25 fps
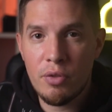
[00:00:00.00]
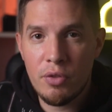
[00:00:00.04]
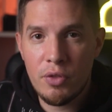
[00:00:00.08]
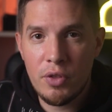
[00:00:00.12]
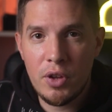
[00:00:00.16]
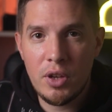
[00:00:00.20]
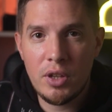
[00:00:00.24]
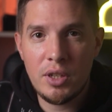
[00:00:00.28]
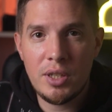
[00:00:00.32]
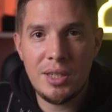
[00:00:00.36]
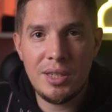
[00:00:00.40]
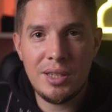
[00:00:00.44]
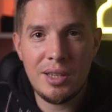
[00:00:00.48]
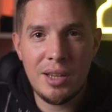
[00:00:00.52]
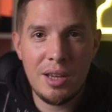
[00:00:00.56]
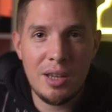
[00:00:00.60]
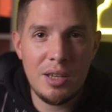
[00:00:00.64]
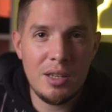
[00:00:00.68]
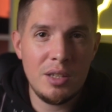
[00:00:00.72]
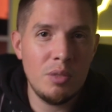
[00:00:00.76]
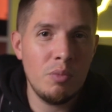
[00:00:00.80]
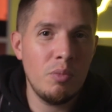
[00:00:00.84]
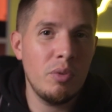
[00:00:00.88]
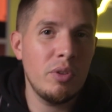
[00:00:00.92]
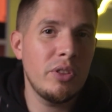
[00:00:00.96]
30
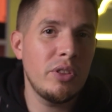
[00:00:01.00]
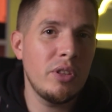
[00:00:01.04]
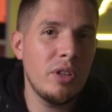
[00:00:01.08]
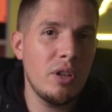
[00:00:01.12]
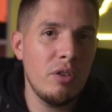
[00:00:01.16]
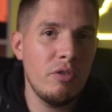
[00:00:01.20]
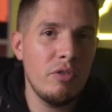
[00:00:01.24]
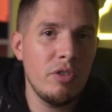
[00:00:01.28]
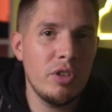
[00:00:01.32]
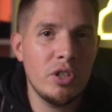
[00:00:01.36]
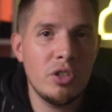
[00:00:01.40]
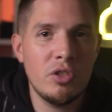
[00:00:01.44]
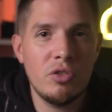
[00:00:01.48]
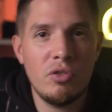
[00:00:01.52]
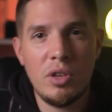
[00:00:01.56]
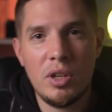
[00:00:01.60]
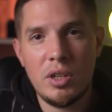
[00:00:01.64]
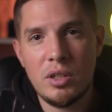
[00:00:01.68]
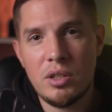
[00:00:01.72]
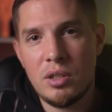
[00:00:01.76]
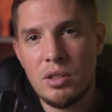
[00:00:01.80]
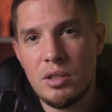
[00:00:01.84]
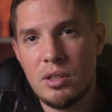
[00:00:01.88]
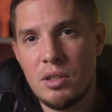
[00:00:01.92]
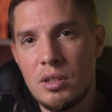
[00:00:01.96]
days with no
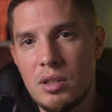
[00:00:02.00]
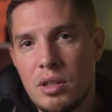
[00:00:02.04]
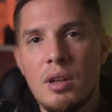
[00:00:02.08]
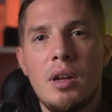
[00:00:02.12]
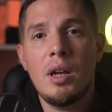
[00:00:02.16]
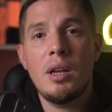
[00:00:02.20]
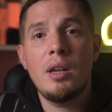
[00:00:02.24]
restrictions.